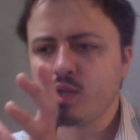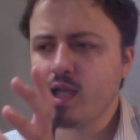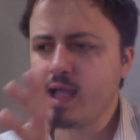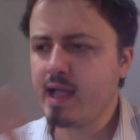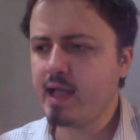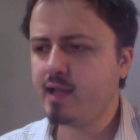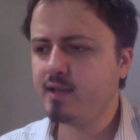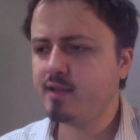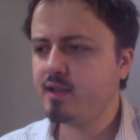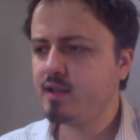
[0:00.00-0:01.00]

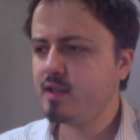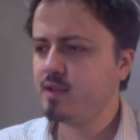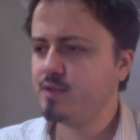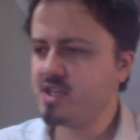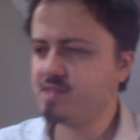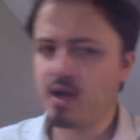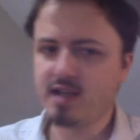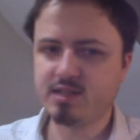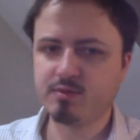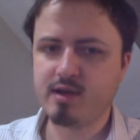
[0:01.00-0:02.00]
and these
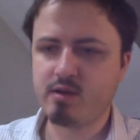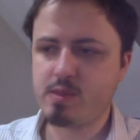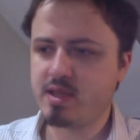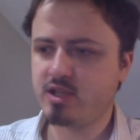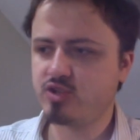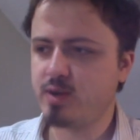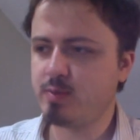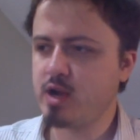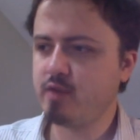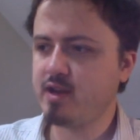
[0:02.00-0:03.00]
bikes that were out on the
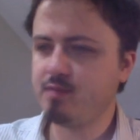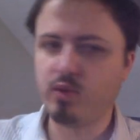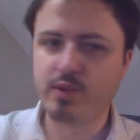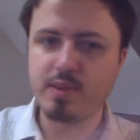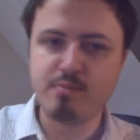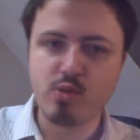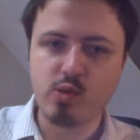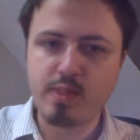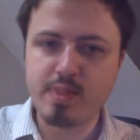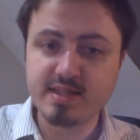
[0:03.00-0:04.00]
extreme right, redeployed them
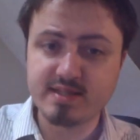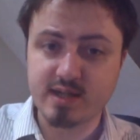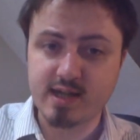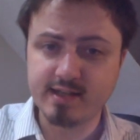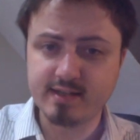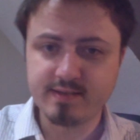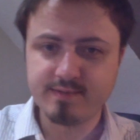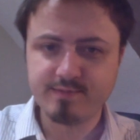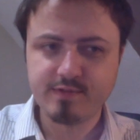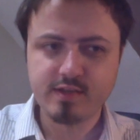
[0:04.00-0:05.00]
more in this side,
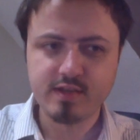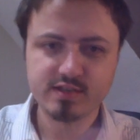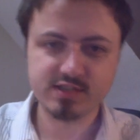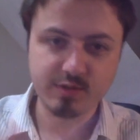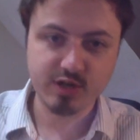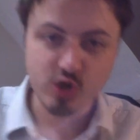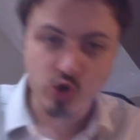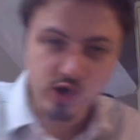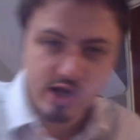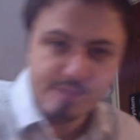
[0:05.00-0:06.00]
so they were going to
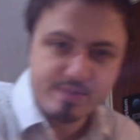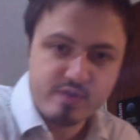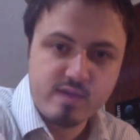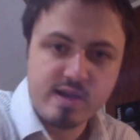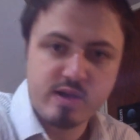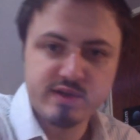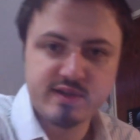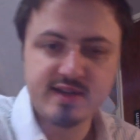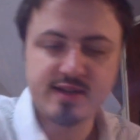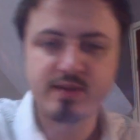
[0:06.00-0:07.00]
hook up and round
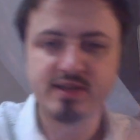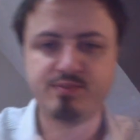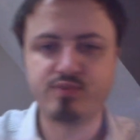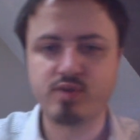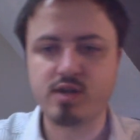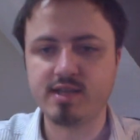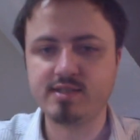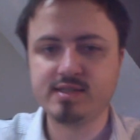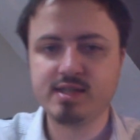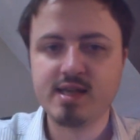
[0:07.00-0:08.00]
and take by
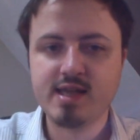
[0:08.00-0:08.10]
surprise.